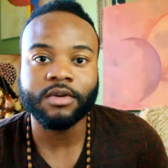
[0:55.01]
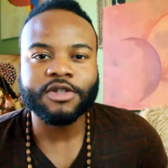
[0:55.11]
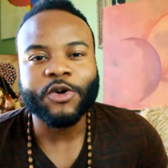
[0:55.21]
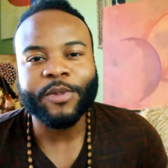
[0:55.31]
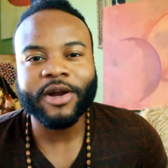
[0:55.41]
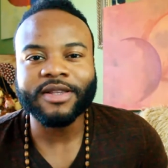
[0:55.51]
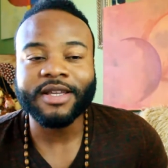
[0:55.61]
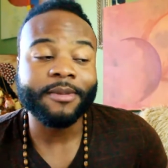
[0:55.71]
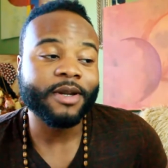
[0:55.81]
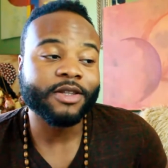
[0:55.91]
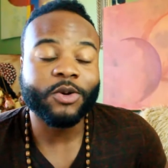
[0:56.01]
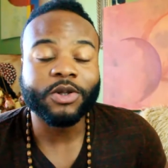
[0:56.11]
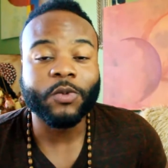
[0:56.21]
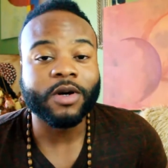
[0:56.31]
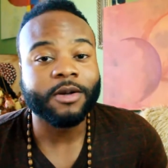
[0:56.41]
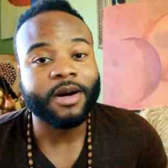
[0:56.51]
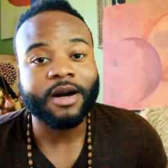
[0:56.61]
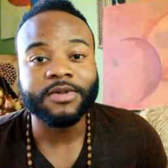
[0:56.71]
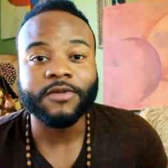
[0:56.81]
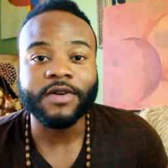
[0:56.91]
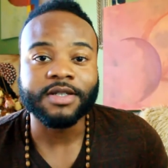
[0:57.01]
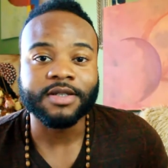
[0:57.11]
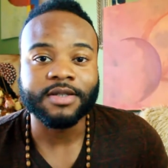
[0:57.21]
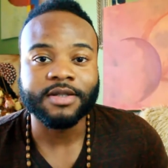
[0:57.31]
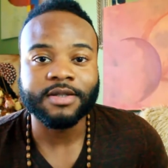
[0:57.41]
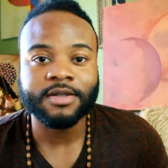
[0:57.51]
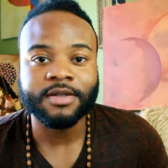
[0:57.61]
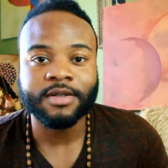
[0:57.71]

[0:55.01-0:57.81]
So apparently I'm not the only one in my observations.